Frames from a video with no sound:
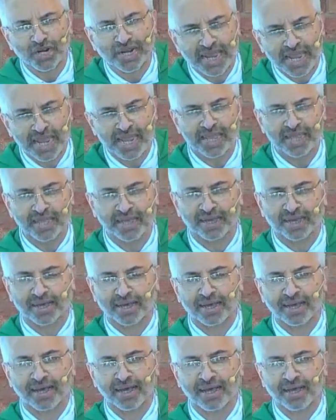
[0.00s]

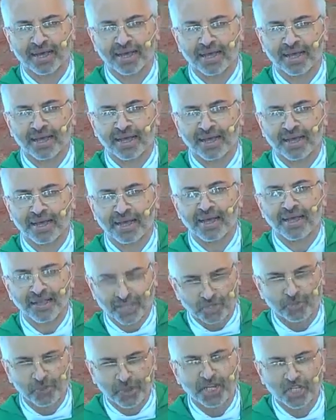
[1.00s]
hear,
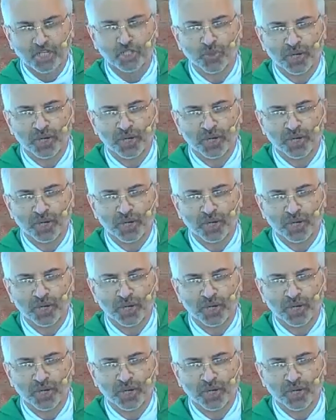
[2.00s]
spiritually